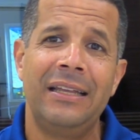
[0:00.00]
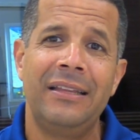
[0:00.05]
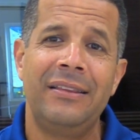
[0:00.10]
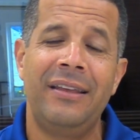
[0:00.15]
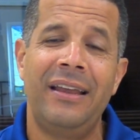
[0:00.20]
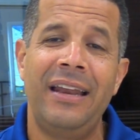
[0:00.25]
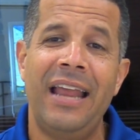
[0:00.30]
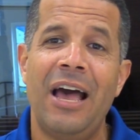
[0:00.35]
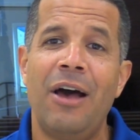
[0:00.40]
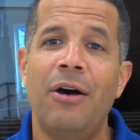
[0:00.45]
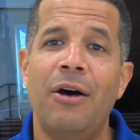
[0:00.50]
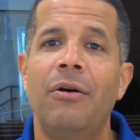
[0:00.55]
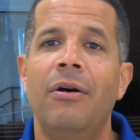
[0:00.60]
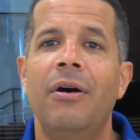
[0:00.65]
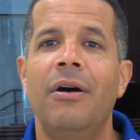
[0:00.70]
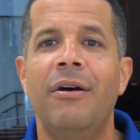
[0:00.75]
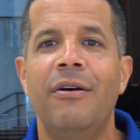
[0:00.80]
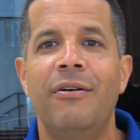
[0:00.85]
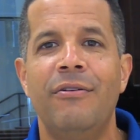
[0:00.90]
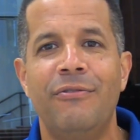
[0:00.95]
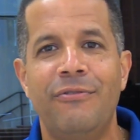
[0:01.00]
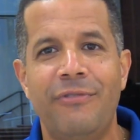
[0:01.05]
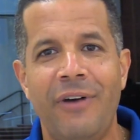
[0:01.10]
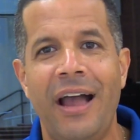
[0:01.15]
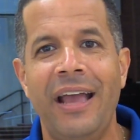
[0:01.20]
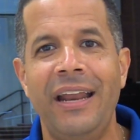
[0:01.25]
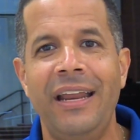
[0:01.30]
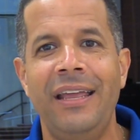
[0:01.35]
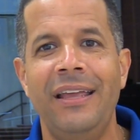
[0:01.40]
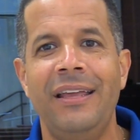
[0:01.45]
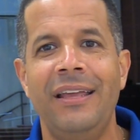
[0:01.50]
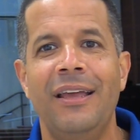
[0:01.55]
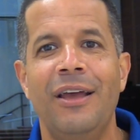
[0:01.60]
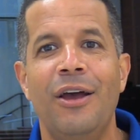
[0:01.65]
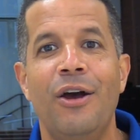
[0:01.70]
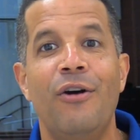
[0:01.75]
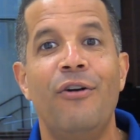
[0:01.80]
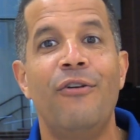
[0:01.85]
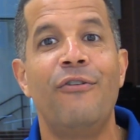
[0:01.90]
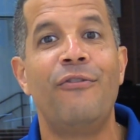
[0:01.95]
to now fighting
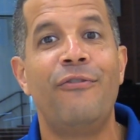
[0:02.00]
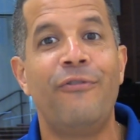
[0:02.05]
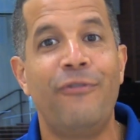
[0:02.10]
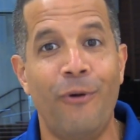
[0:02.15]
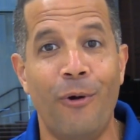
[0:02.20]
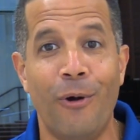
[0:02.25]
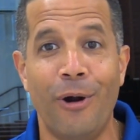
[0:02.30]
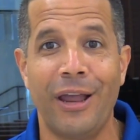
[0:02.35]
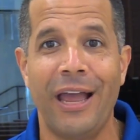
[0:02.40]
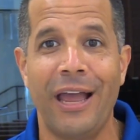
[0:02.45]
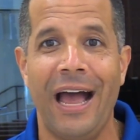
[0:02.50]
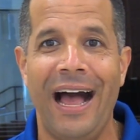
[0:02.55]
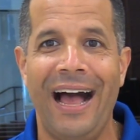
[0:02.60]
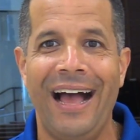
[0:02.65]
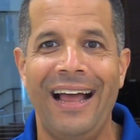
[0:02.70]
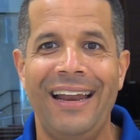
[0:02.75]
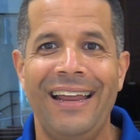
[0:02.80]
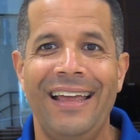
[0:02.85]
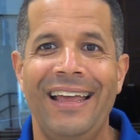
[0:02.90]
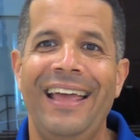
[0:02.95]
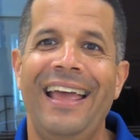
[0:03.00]
for God